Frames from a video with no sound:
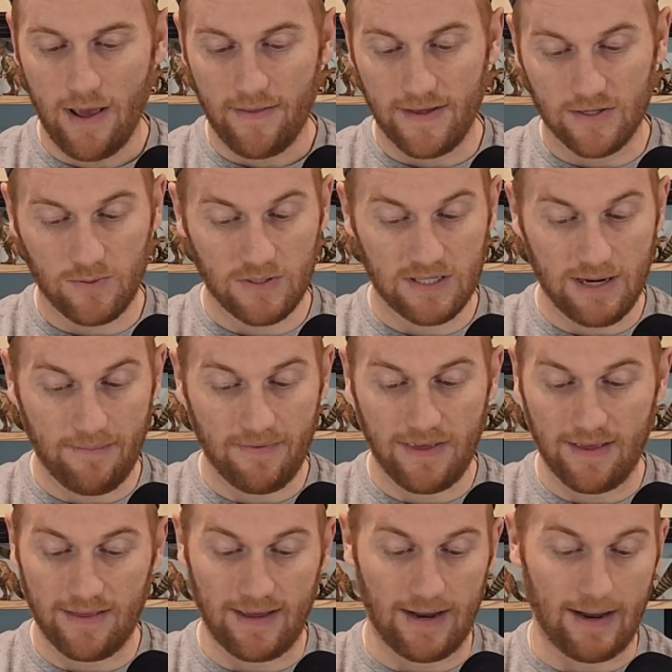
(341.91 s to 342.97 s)
This was
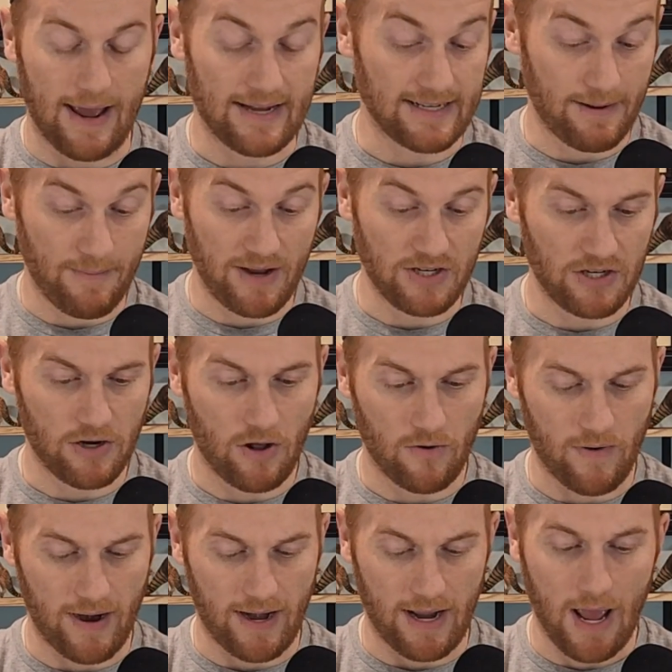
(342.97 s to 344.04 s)
something that, as I mentioned
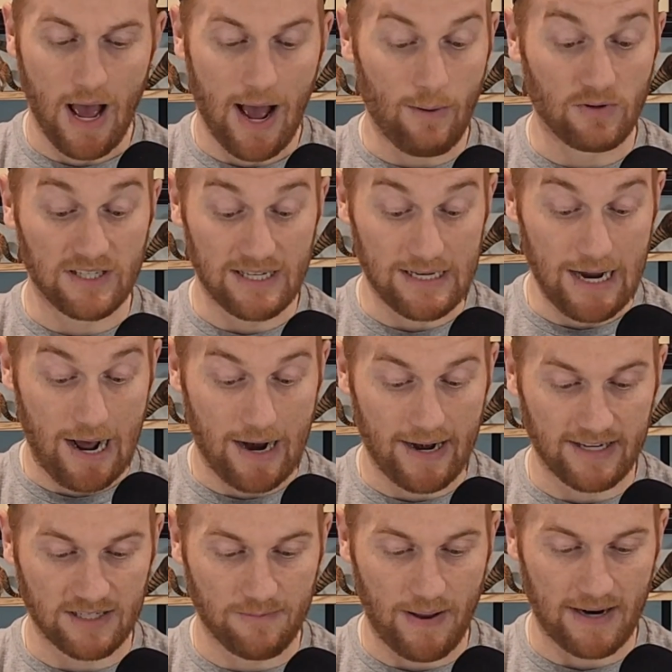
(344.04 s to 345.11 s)
already, I was not
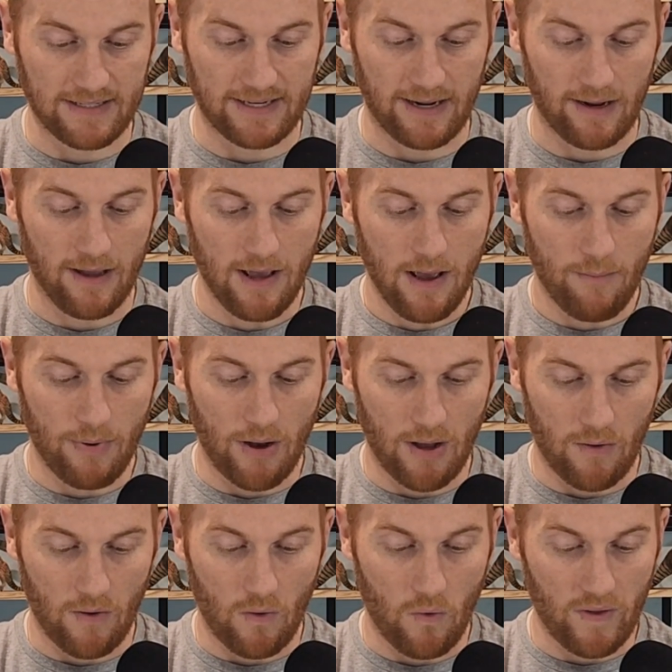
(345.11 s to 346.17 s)
expecting.
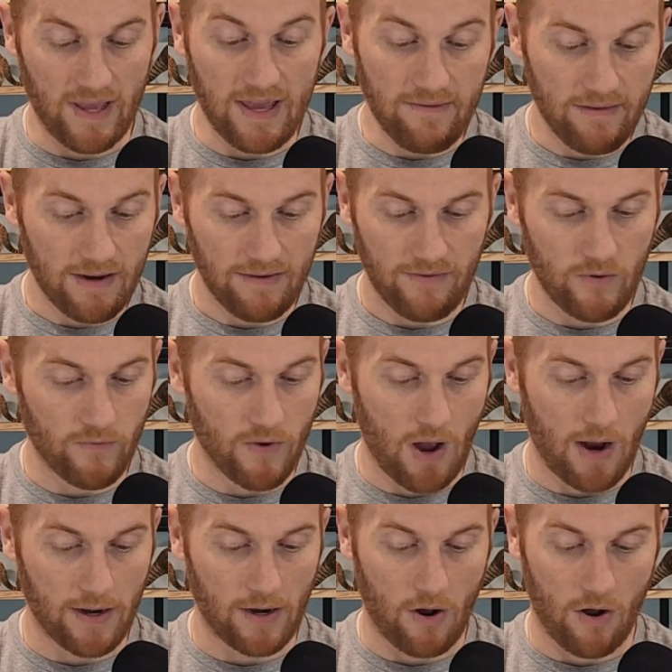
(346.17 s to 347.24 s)
But even if you've
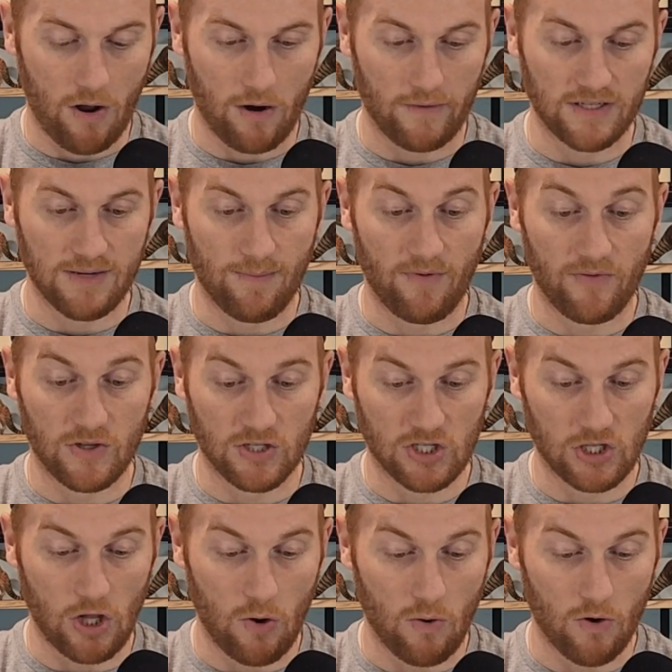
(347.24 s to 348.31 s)
got it on some of the
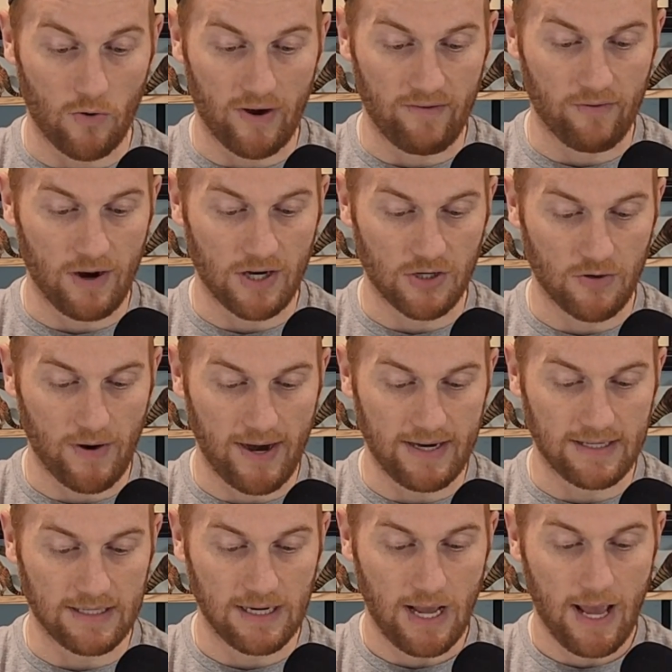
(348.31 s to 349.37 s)
slower refresh
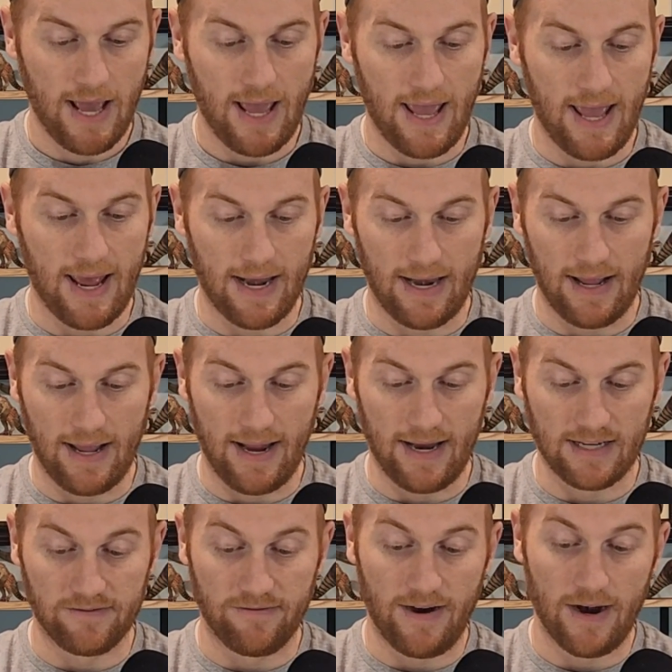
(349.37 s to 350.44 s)
rates, it
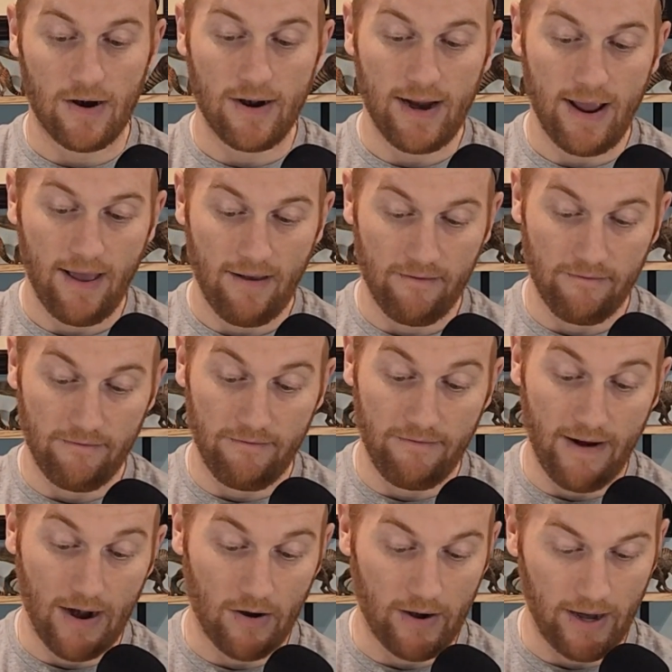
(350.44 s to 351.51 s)
is very,
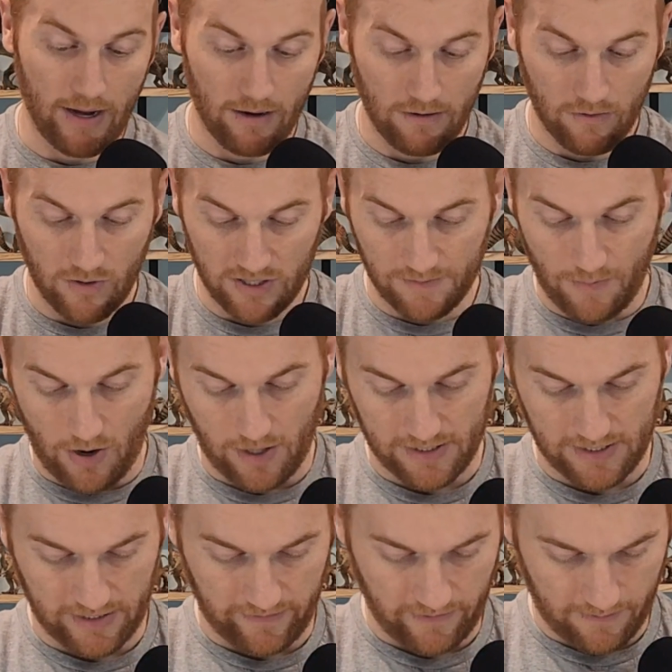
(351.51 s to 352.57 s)
very
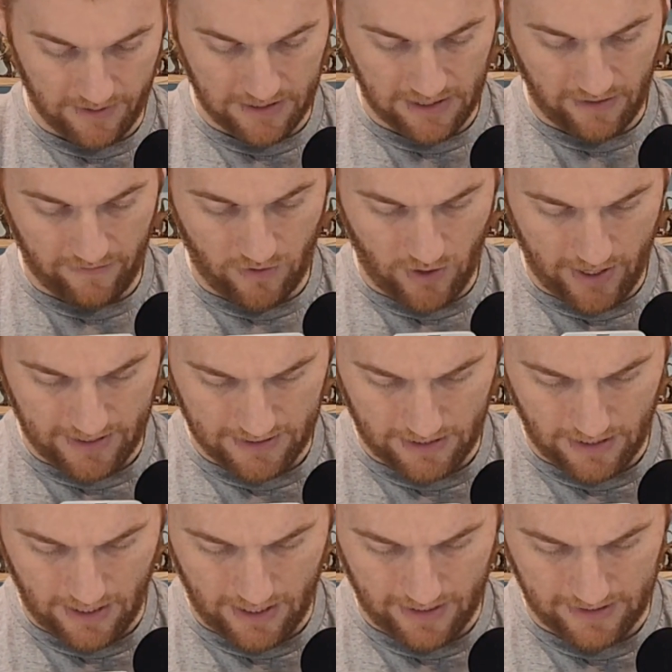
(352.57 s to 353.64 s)
responsive. Let me see if you guys
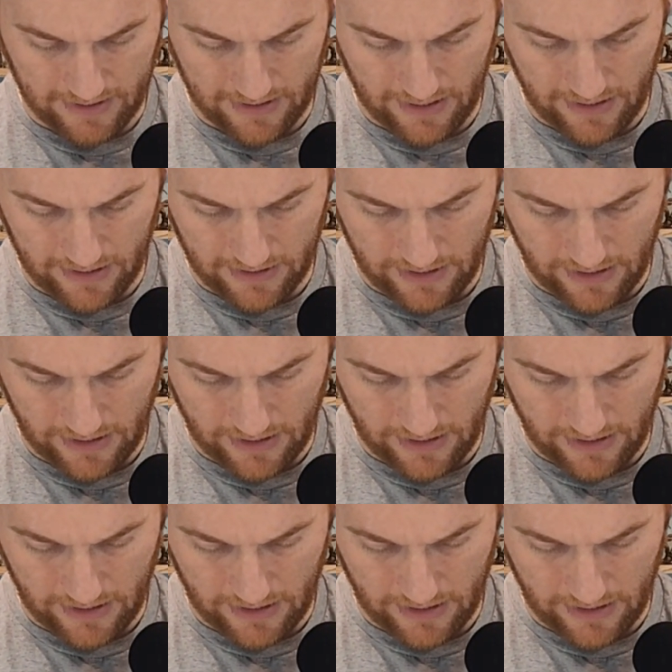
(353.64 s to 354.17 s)
can kind of see this